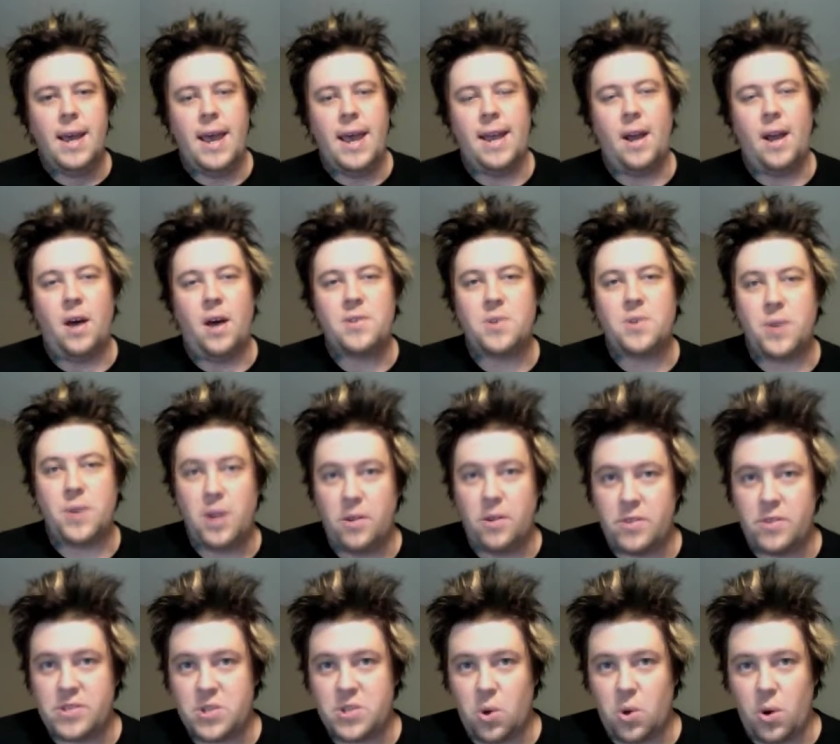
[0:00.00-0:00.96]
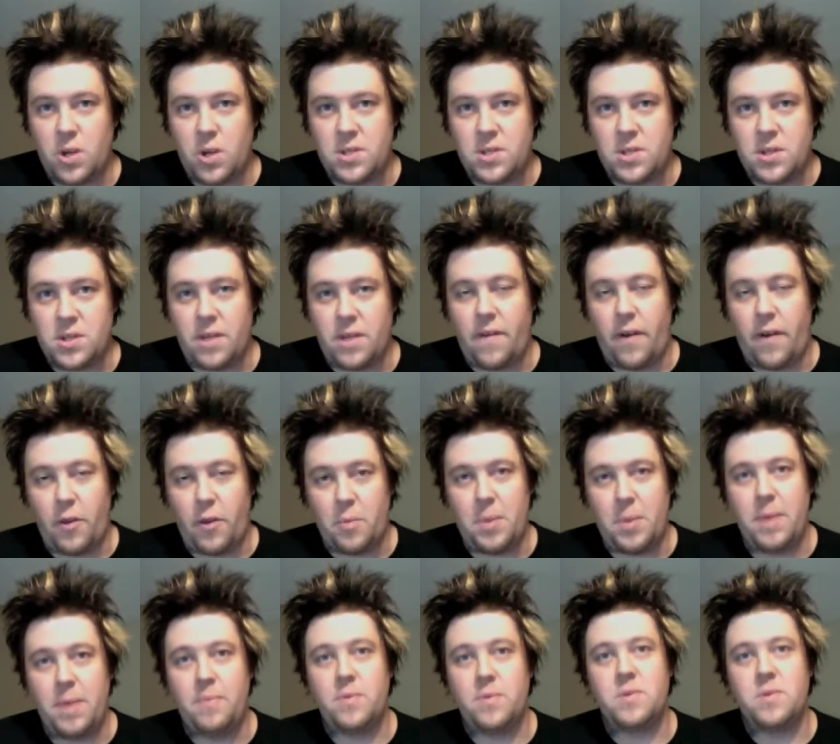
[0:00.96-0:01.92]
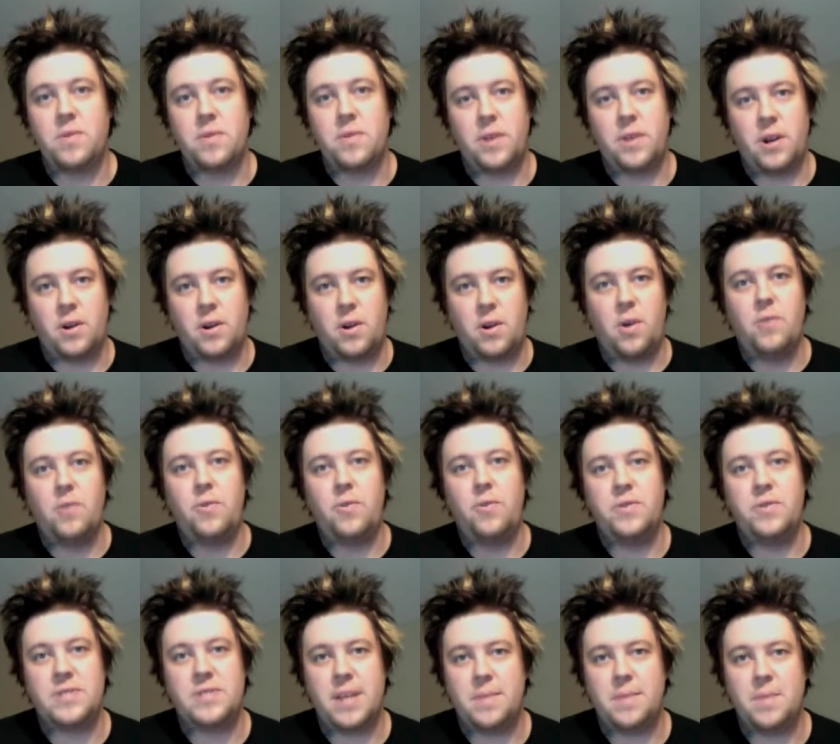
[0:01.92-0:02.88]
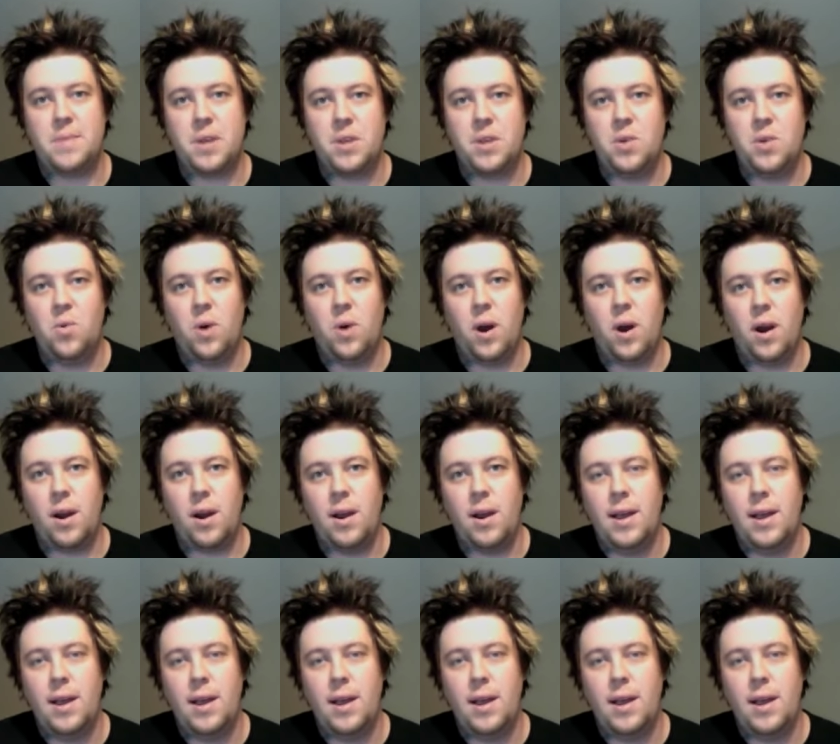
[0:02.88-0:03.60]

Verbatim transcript: and also hear the stories of other people that are going through the same thing you are.